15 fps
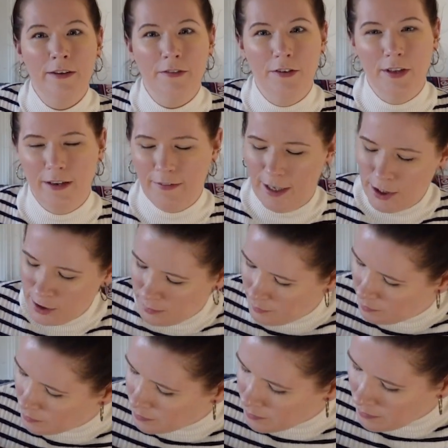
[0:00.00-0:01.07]
if you like fashion.
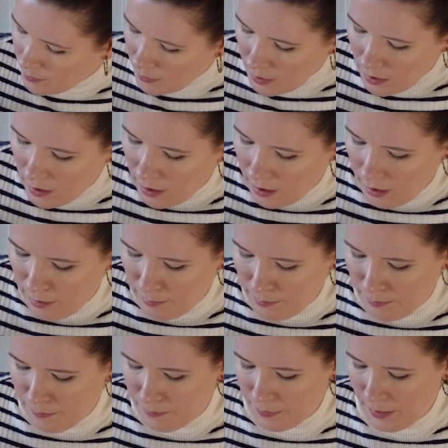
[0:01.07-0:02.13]

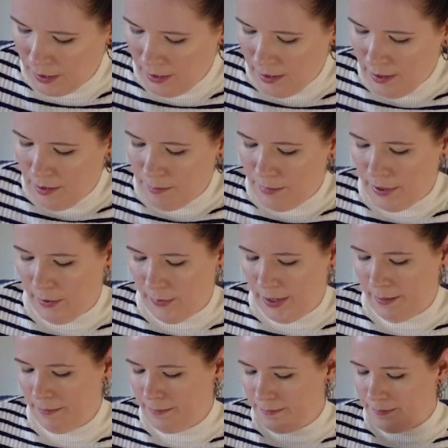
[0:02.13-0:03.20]
But anyway,